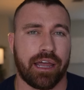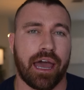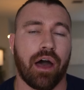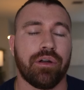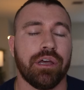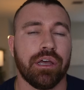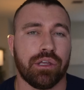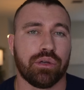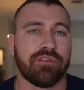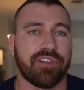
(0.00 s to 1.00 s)
it out.
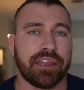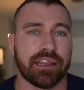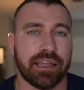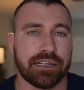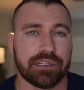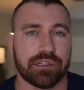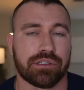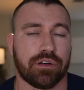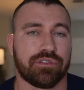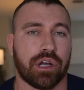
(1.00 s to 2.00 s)
You can find the link to the
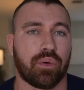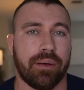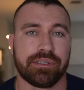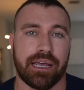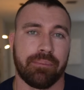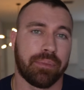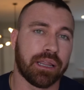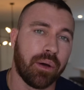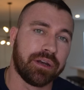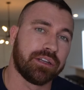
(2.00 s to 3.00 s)
Surfshark website
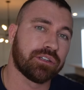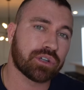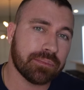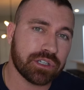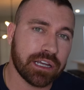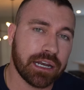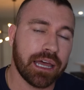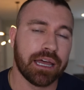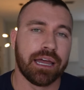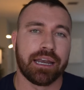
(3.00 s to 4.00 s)
below in the description.
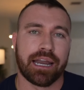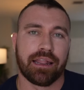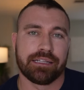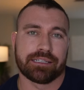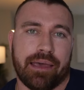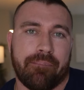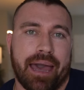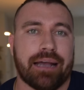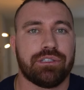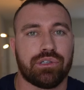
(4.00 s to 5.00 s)
Now let's get
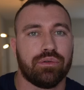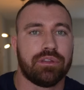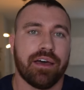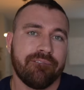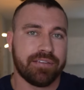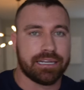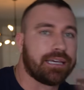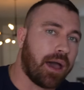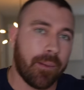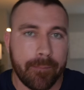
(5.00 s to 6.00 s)
back to the
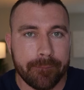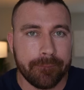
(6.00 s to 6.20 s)
video.